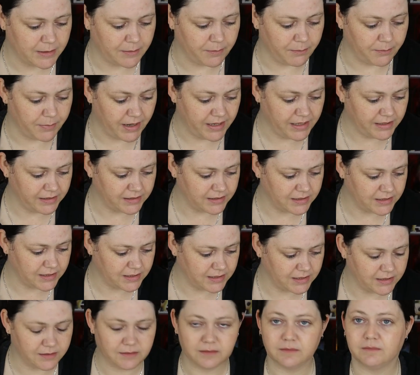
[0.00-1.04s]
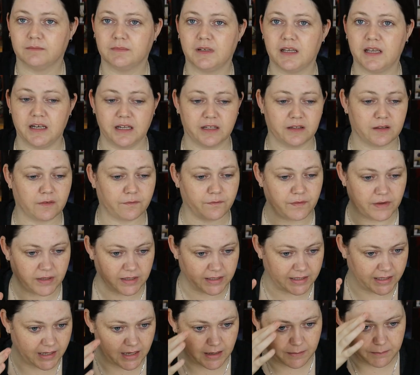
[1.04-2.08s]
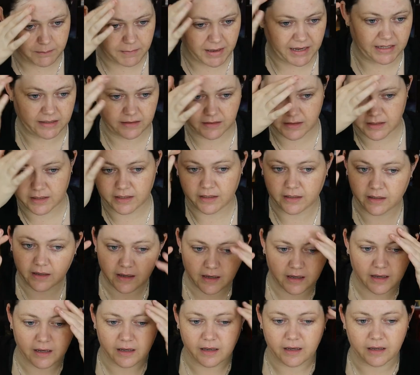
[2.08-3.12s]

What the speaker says: But it is feeling amazing.